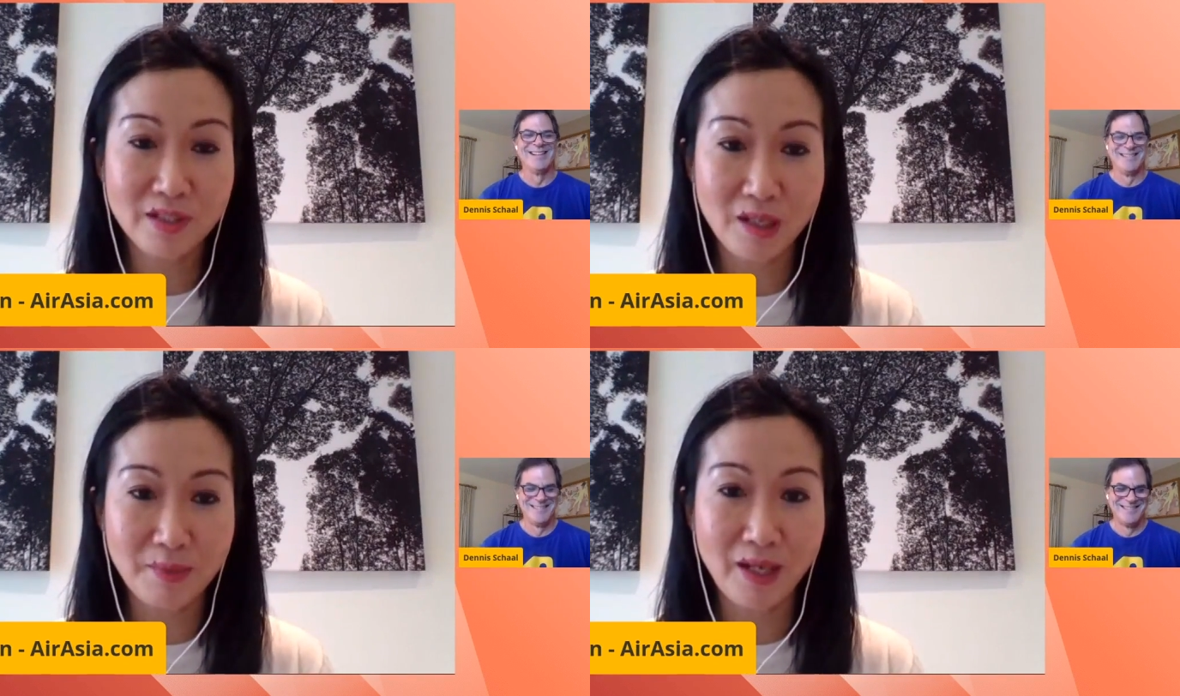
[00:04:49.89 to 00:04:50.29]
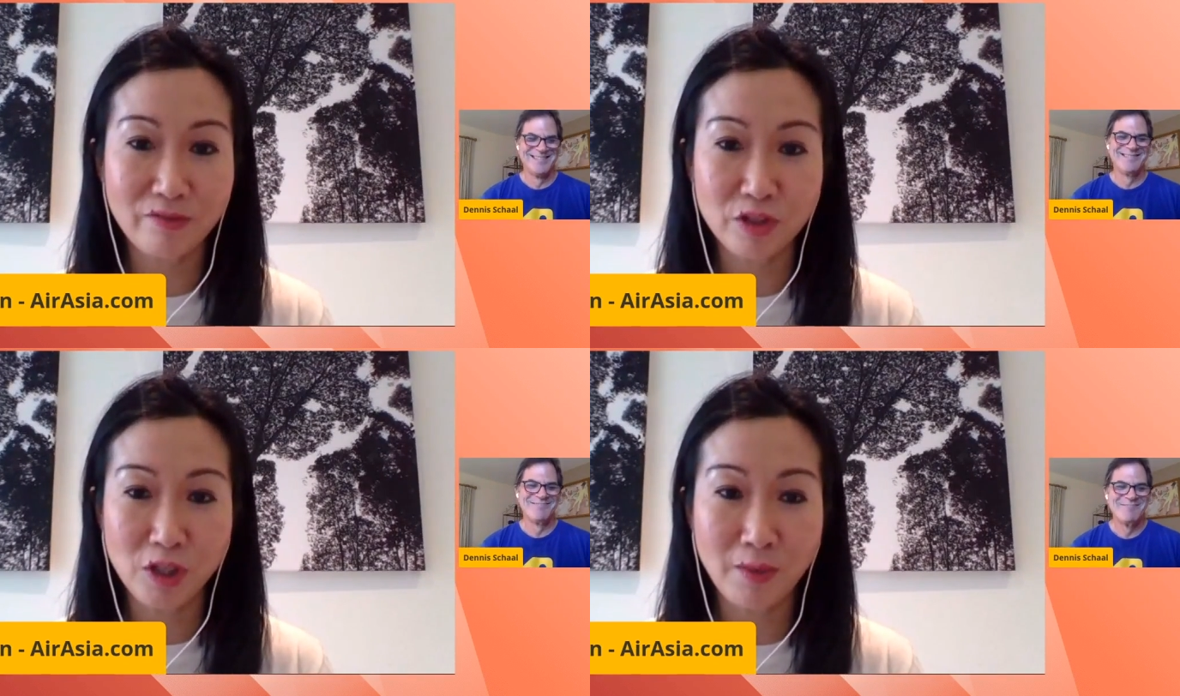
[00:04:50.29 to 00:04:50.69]
Speaker 1: time I have
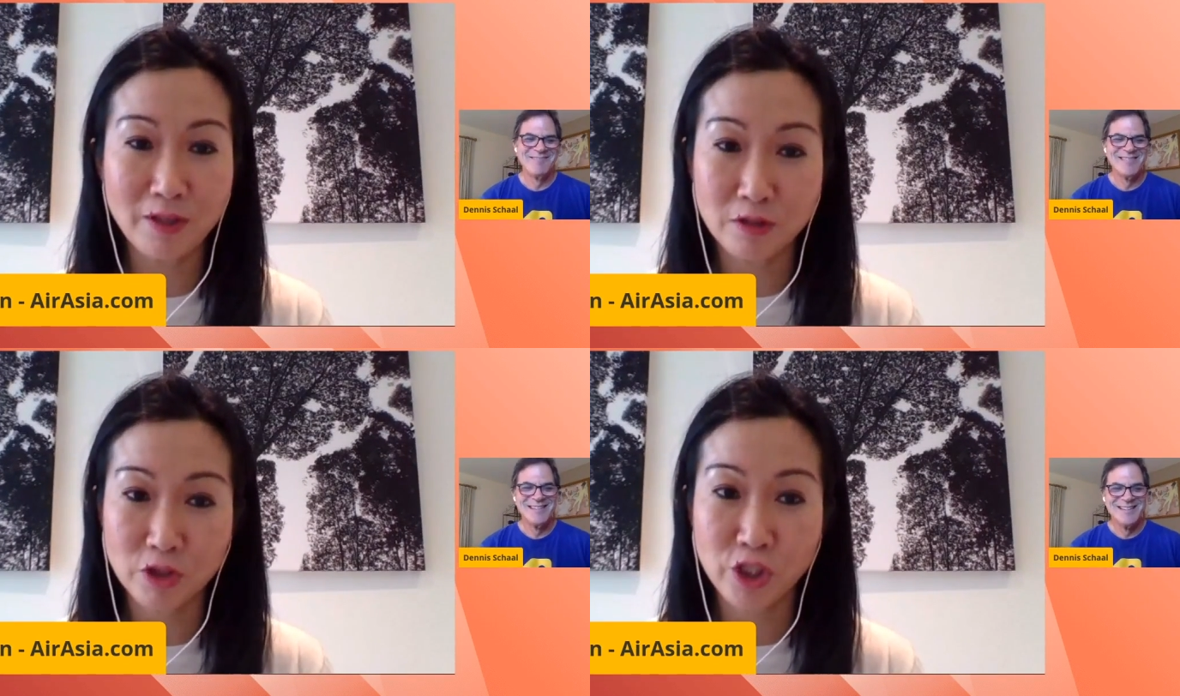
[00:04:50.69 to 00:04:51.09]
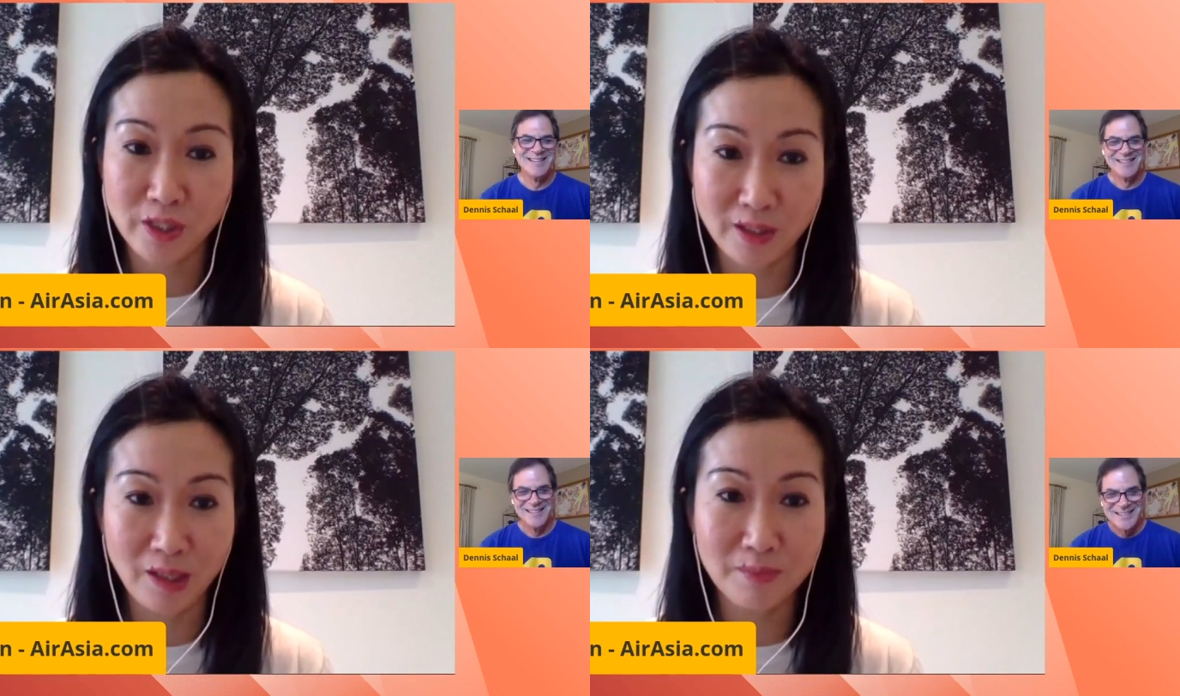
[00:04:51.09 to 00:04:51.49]
to go and do
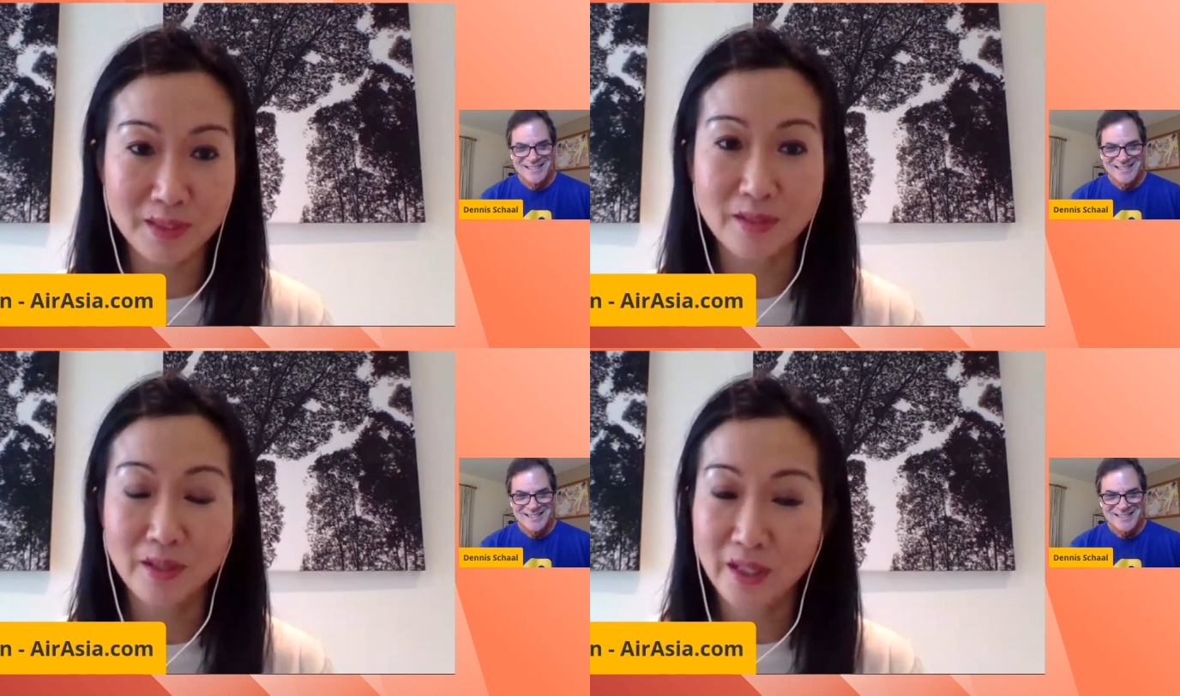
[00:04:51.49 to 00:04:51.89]
chin-ups,